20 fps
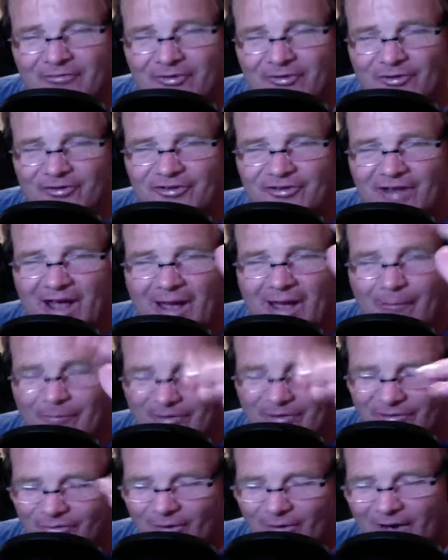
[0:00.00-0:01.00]
First hop
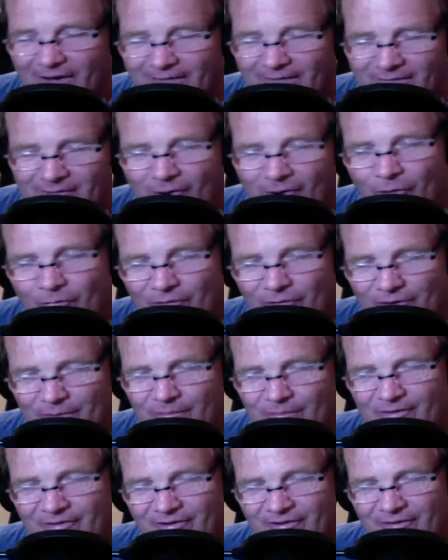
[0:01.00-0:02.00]
is right over the
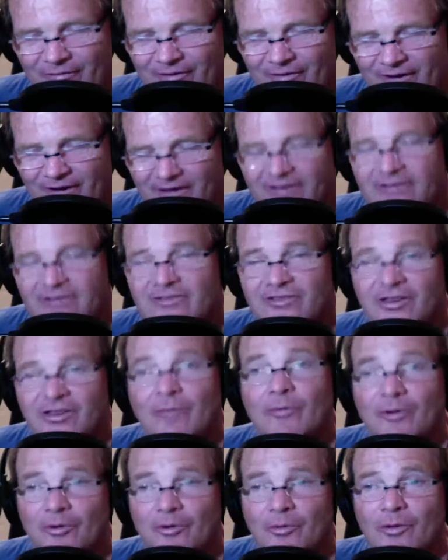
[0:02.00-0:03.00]
Pacific
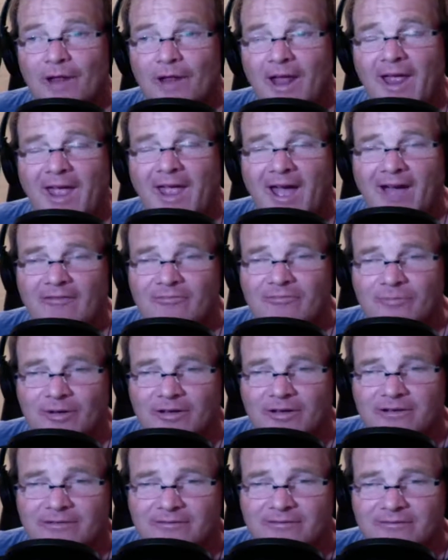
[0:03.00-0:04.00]
similar to what I have.
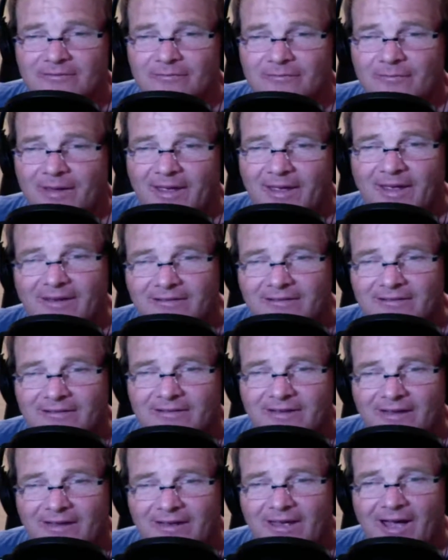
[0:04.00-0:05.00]
But man,
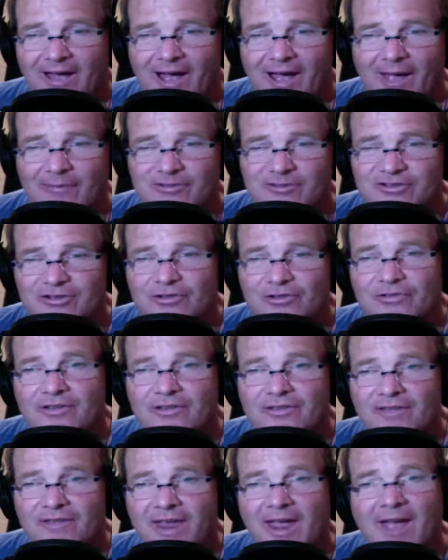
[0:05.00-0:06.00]
I'm sure
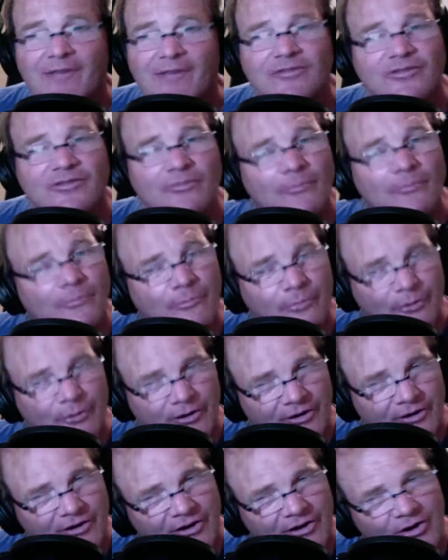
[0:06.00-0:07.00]
that they have some pretty
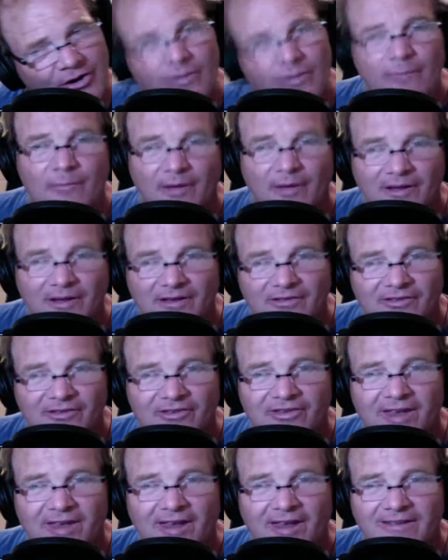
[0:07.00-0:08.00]
good equipment at the
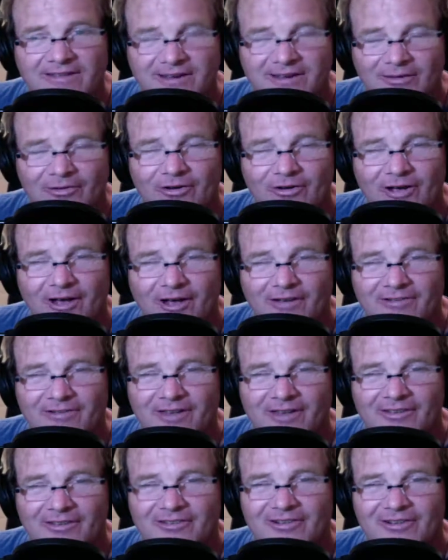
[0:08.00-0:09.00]
San Diego
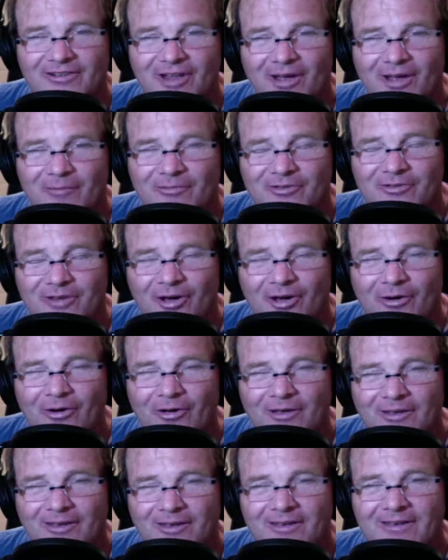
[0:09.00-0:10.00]
Contest Club. So,
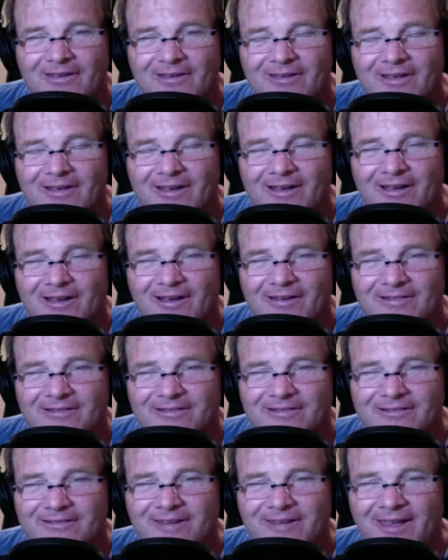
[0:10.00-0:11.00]
uh,
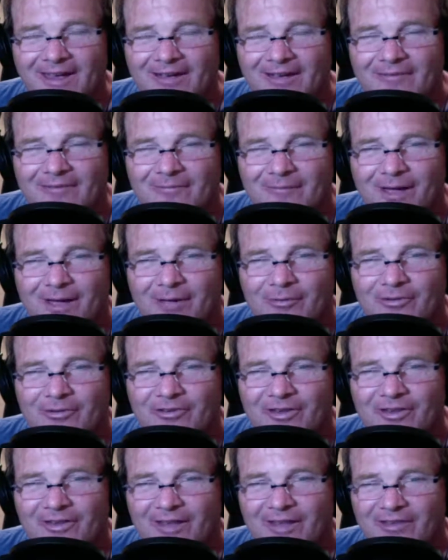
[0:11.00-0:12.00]
yeah, I would
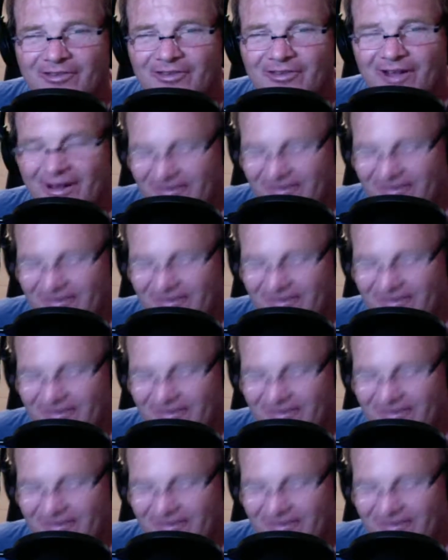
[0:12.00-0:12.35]
say that's not